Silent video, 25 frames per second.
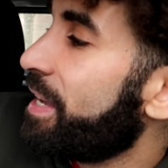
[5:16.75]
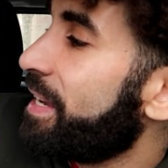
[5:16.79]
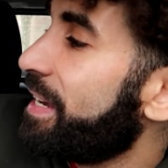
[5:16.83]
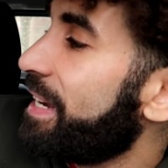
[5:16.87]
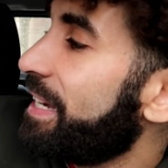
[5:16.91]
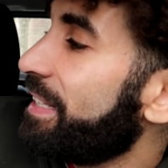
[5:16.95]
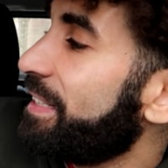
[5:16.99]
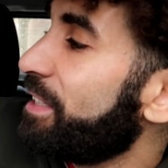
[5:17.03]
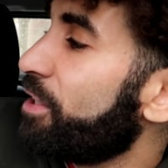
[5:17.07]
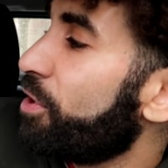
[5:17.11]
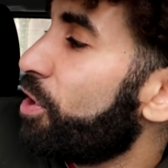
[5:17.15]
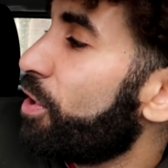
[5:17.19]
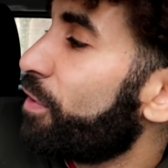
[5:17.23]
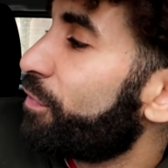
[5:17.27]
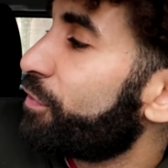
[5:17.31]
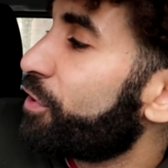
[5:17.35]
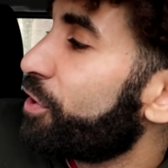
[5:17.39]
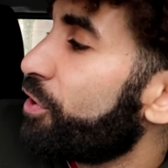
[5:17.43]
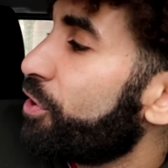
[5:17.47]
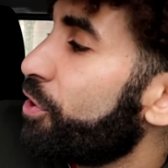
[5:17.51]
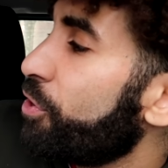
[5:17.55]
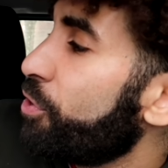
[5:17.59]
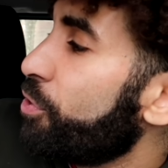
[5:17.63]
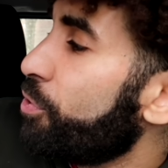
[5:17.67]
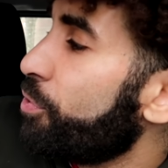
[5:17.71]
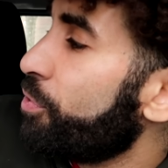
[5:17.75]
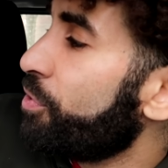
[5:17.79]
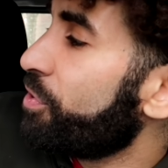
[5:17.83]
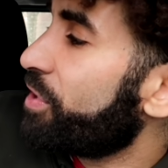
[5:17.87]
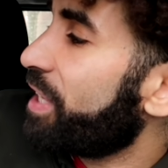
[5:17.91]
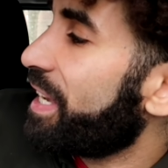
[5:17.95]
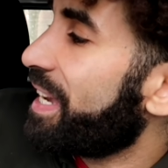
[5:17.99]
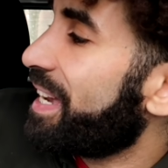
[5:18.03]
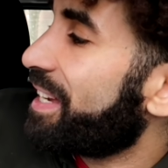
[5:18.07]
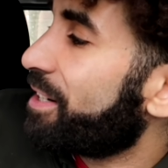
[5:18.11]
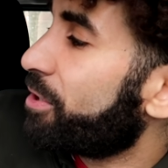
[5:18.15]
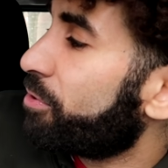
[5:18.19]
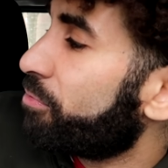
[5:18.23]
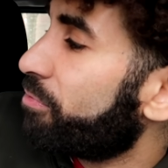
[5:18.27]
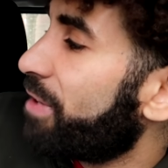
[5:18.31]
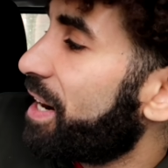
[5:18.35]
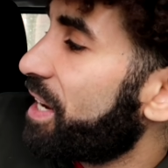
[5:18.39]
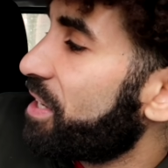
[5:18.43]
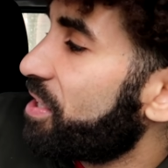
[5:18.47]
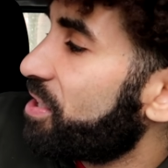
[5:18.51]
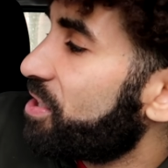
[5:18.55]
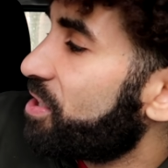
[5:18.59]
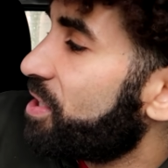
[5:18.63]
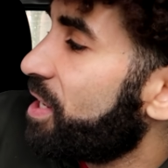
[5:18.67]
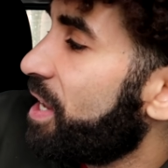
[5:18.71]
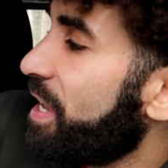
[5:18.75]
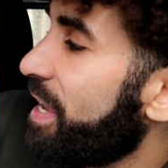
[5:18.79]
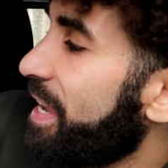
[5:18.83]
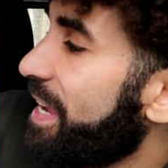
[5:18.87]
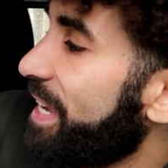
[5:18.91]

In the afternoon, they had a rest.